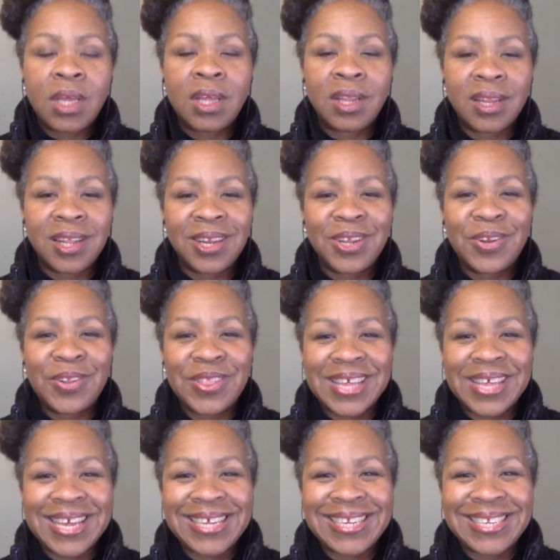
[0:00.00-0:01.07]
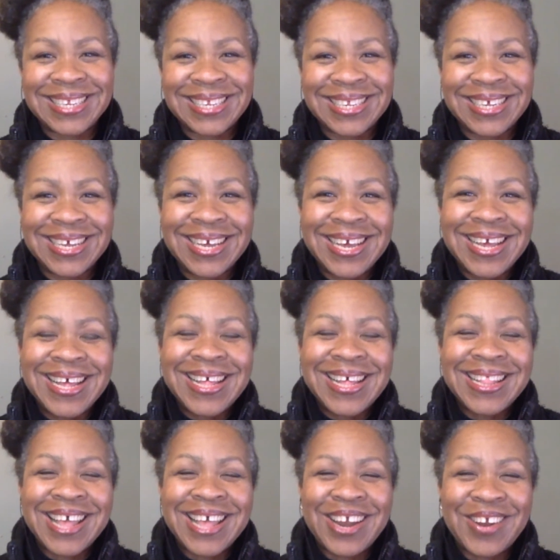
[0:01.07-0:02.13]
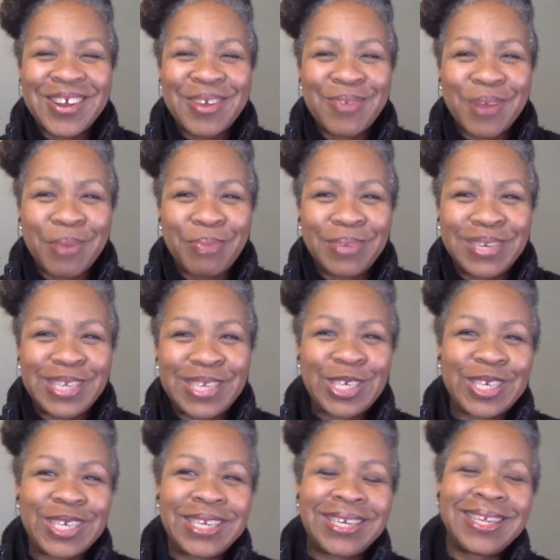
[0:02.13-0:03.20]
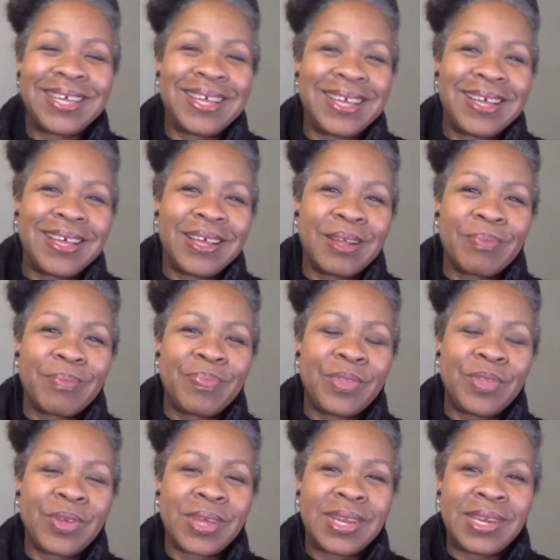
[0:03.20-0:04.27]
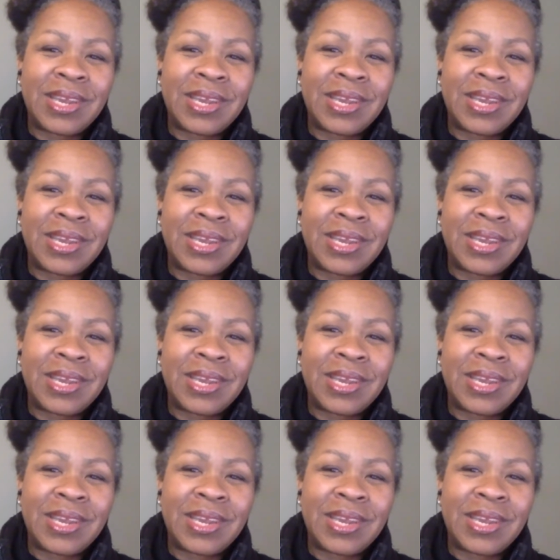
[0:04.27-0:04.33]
the little things that are in repetition, you can